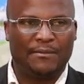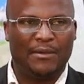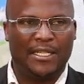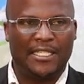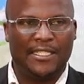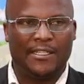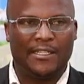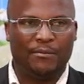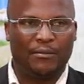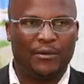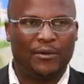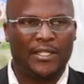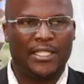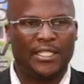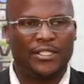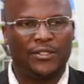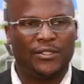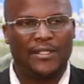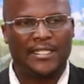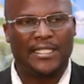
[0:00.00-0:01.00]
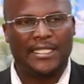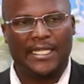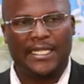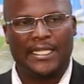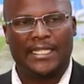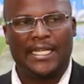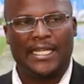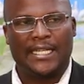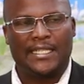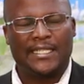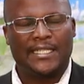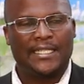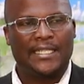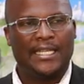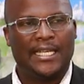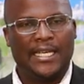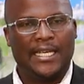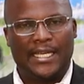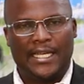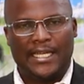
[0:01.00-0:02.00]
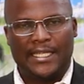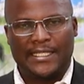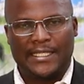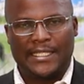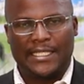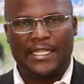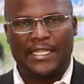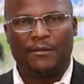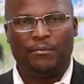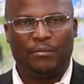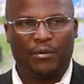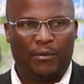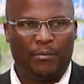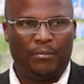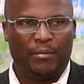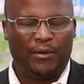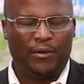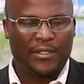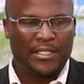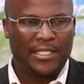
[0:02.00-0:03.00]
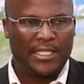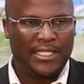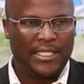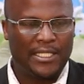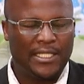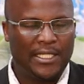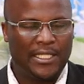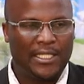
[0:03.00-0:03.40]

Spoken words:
but the protection status is still proposed.